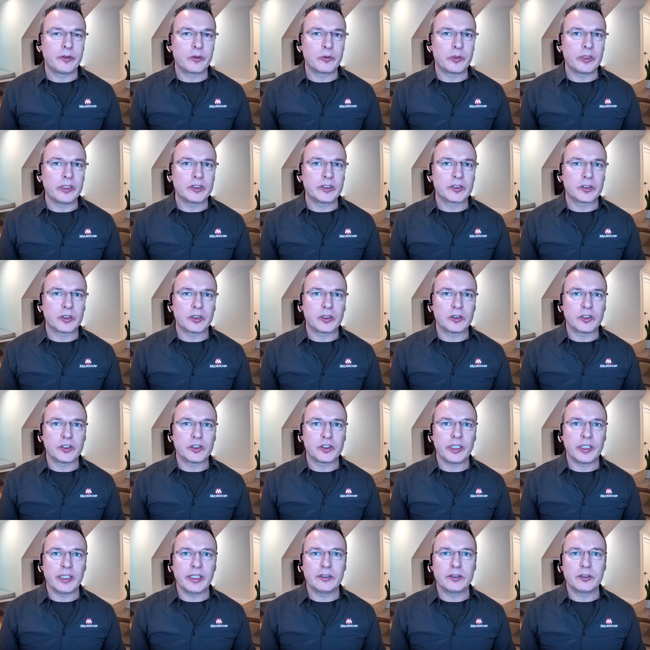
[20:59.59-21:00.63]
research
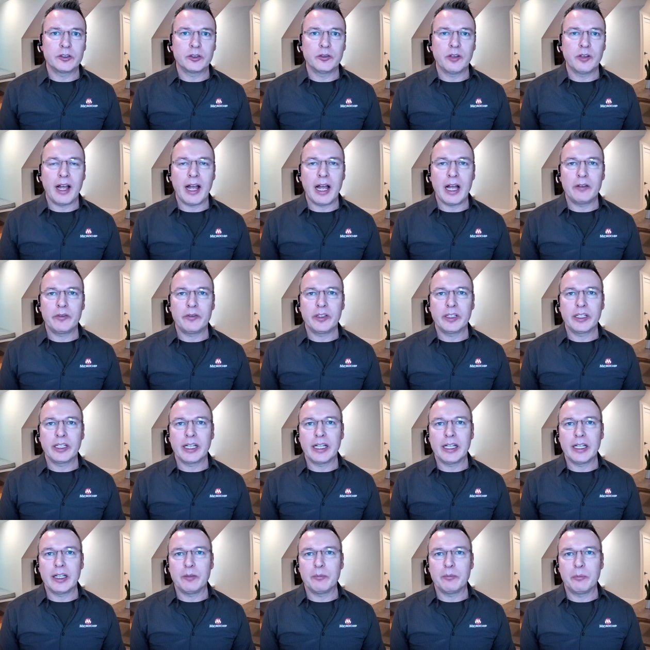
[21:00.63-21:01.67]
into having
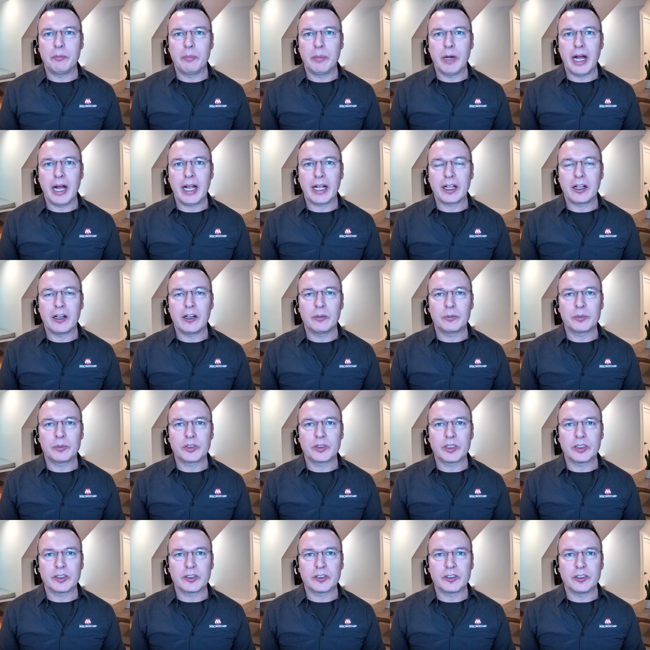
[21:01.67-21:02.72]
a backup
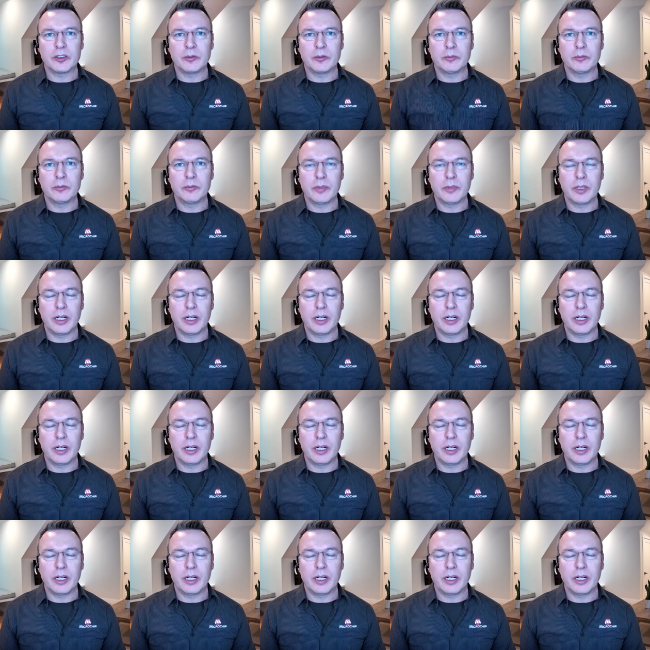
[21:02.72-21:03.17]
system